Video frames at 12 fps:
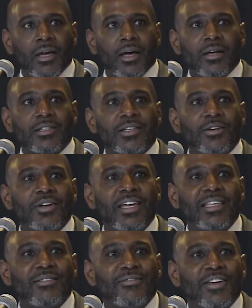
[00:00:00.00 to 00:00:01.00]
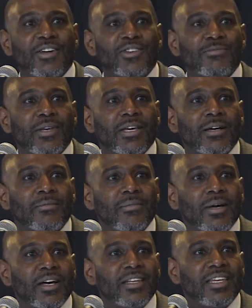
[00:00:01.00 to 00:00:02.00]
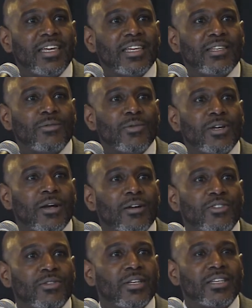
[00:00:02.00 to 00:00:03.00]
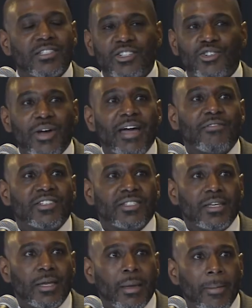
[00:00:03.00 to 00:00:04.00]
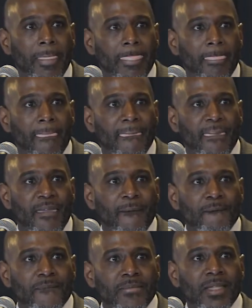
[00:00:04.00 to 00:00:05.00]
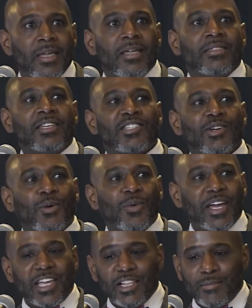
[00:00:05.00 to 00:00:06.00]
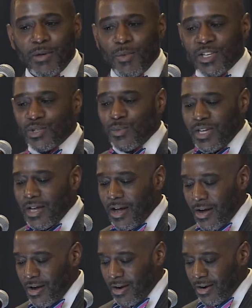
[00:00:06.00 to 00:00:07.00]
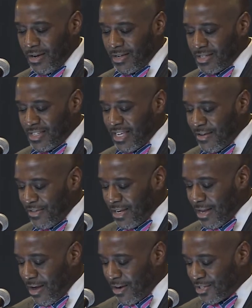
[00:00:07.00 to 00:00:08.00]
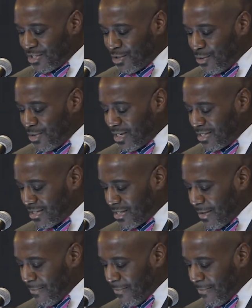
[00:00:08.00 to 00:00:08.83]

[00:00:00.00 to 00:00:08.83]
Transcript: Until hidden figures become unhidden, it's a travesty. This curriculum in which we are giving our students,